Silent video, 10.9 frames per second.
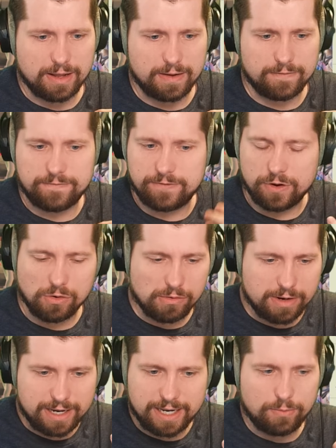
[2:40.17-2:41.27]

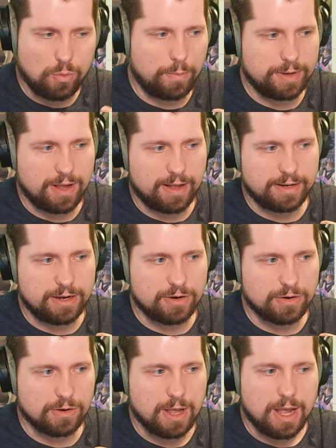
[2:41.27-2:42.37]
fury won't be on
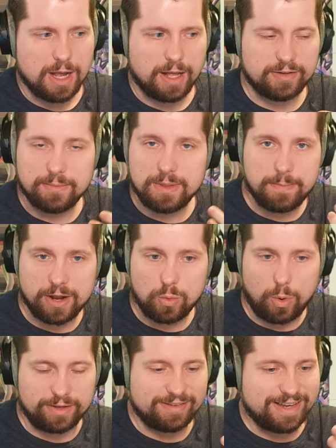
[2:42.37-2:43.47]
here. Some of the better
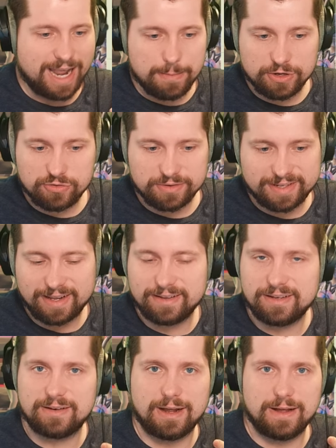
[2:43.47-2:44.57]
ones, damage
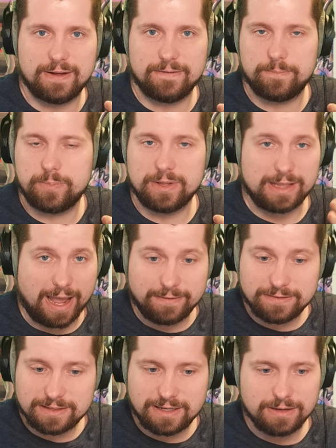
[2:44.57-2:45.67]
resist,
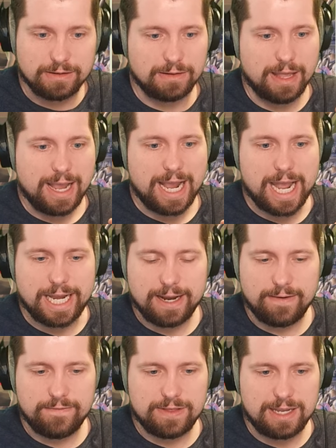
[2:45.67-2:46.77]
life steal, any
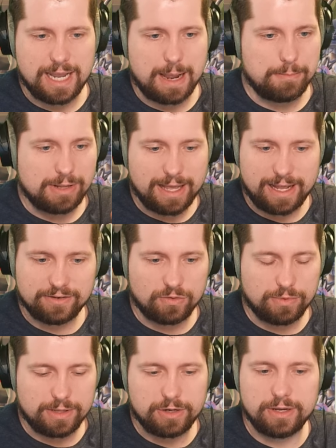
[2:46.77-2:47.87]
of the implants are
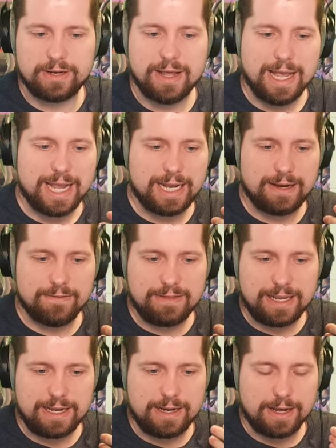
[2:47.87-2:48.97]
really good. Any of
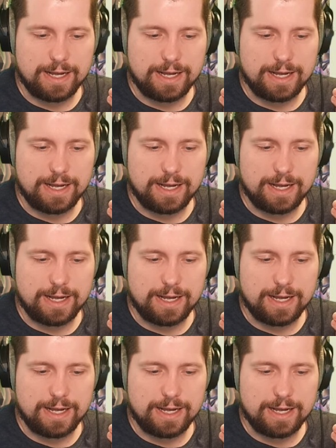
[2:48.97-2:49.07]
the